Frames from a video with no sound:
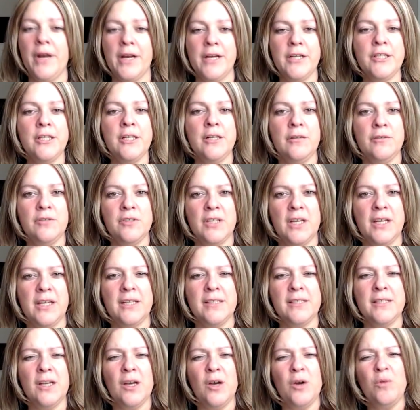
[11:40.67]
What I should have
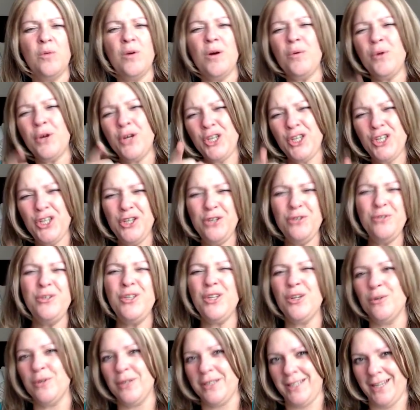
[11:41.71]
said is, What were
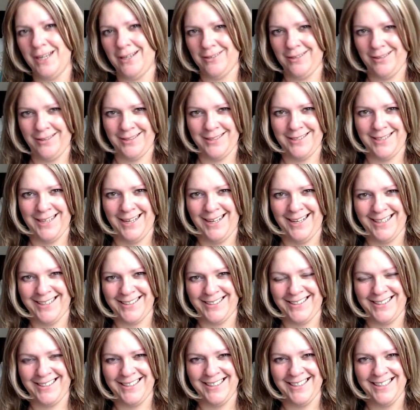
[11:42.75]
you doing down at the
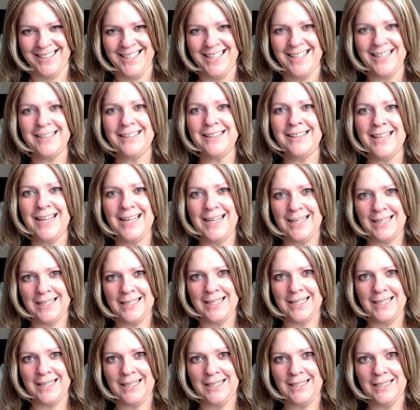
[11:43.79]
docks late
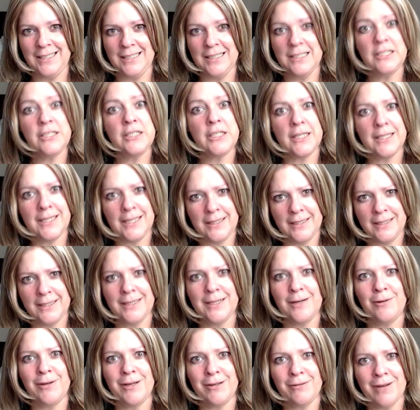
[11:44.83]
at night
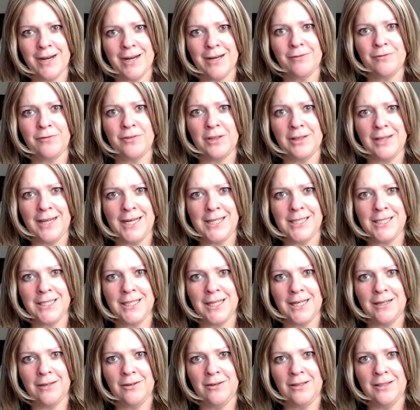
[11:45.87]
checking the going rate of
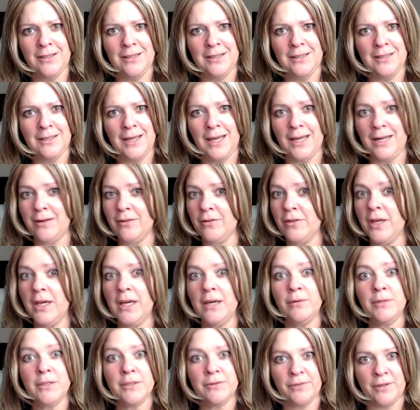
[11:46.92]
fellatio? I don't
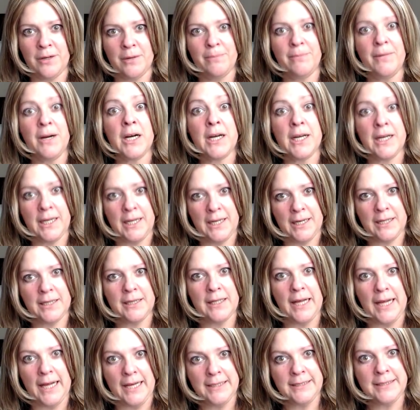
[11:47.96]
think it was for a
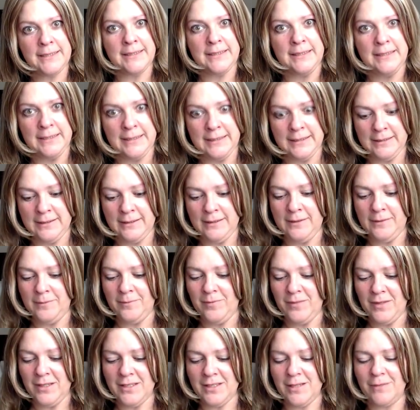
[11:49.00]
marketing class.
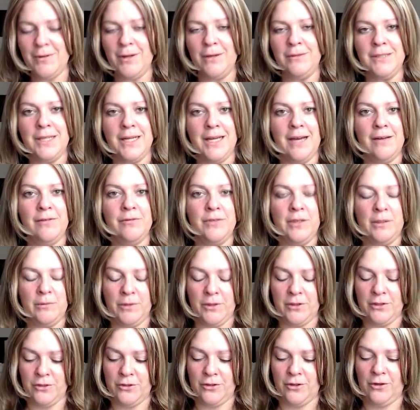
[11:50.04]
Sometimes I have
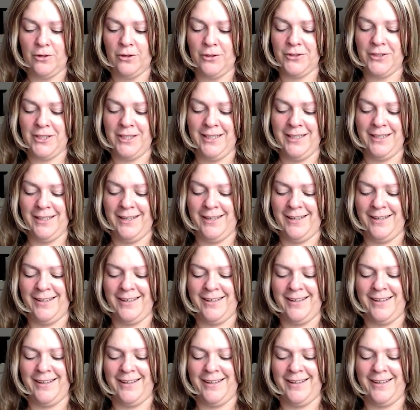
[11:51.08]
fun with the trolls.